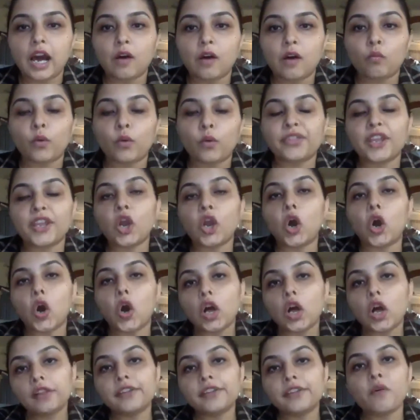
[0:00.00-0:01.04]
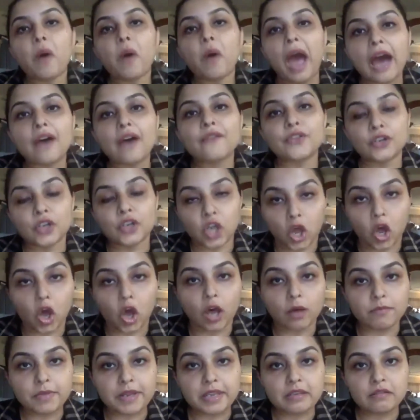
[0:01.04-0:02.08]
What they all though have in
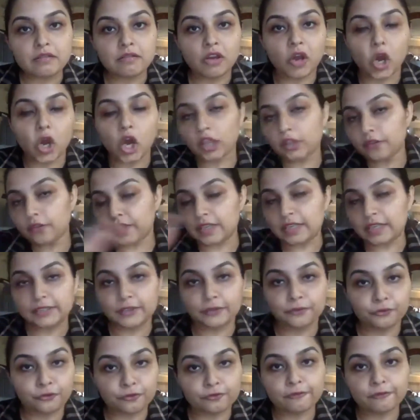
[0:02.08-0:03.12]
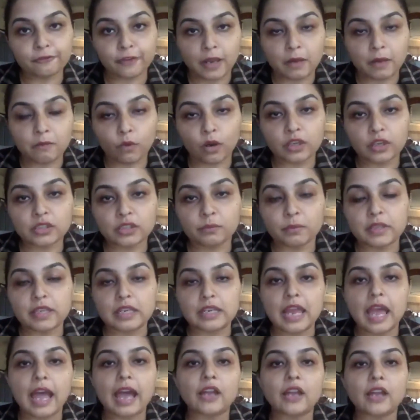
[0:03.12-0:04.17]
common, all of these different frameworks
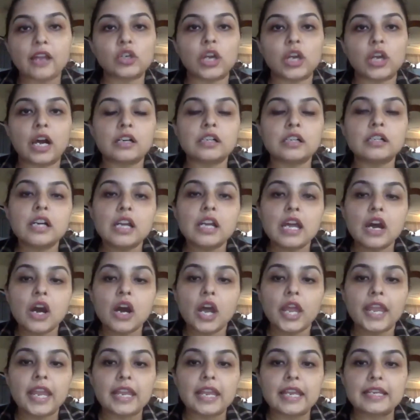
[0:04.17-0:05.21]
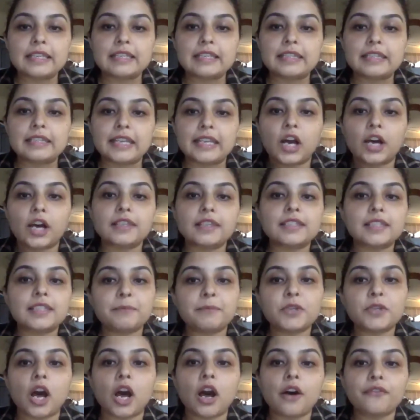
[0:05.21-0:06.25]
within Agile, is the
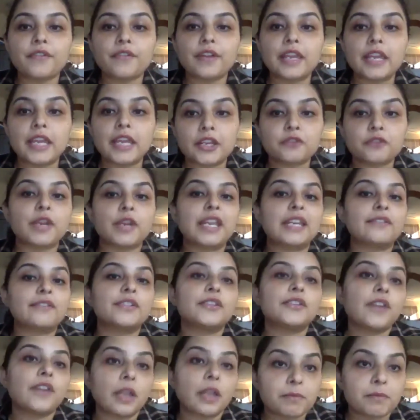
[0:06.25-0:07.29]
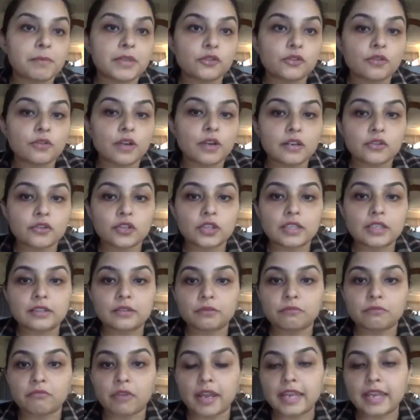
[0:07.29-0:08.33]
concept of iterative development strategies,
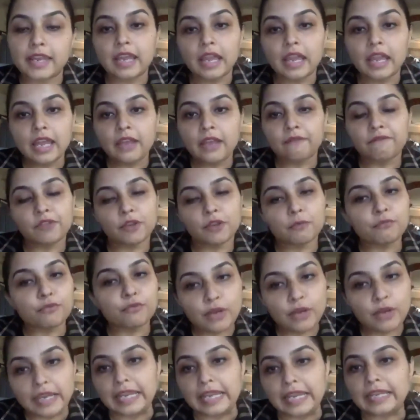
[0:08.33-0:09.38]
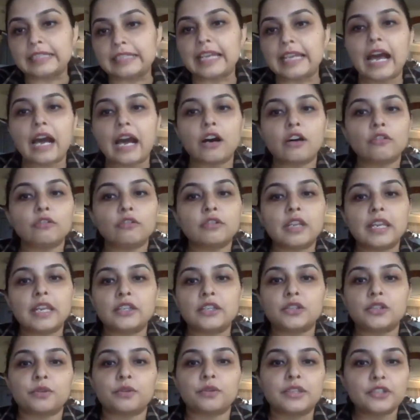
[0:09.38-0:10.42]
right? They're breaking down
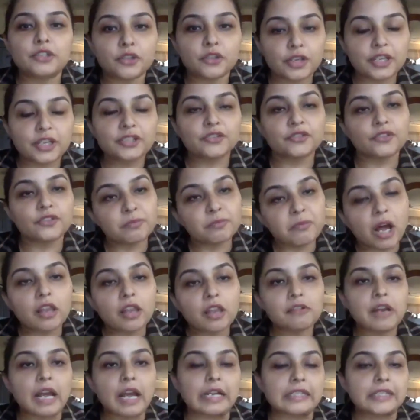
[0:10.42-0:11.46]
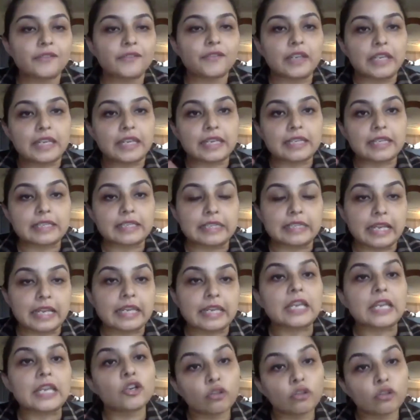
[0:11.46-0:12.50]
into a series of smaller activities and then
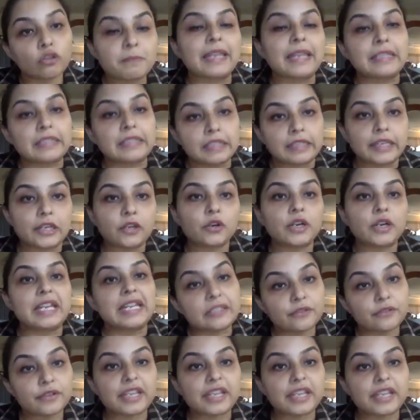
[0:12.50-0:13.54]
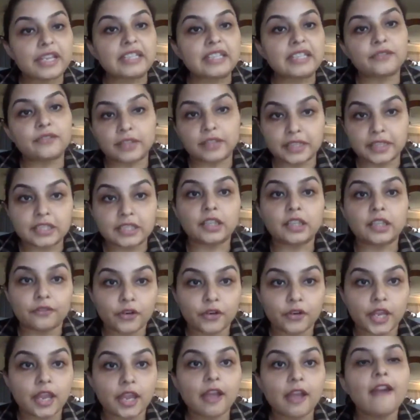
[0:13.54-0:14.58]
incrementally or iteratively delivering
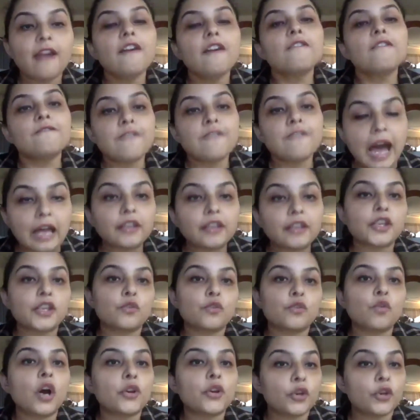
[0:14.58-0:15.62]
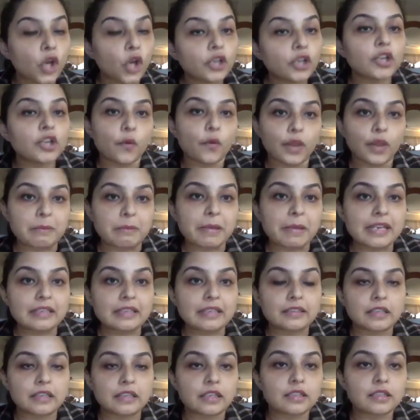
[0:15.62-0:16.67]
value on an ongoing
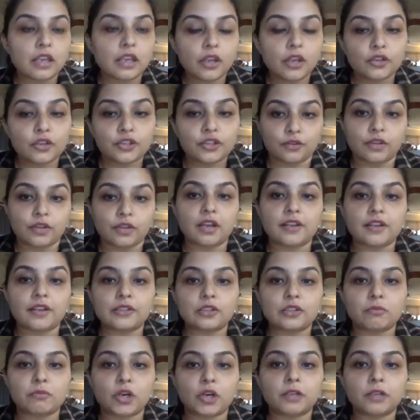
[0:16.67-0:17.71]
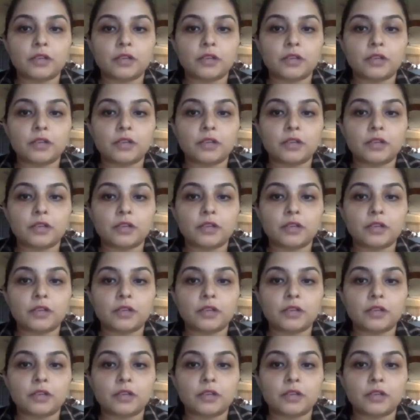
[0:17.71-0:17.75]
basis to the customer.